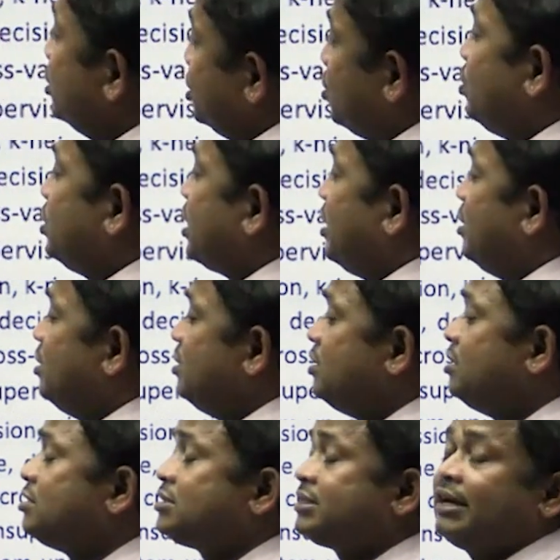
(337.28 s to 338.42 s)
total
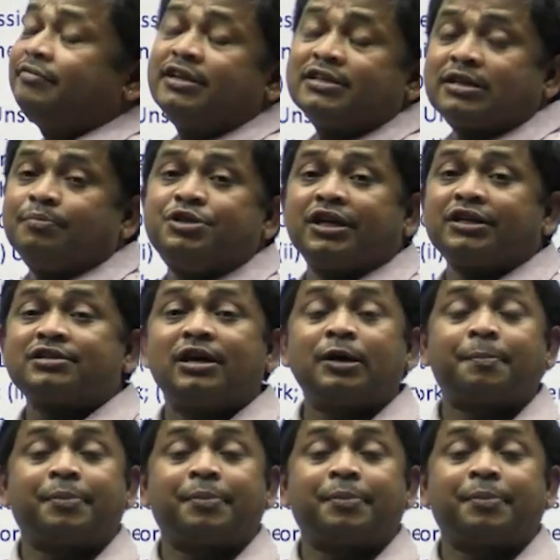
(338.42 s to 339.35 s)
7 subjects are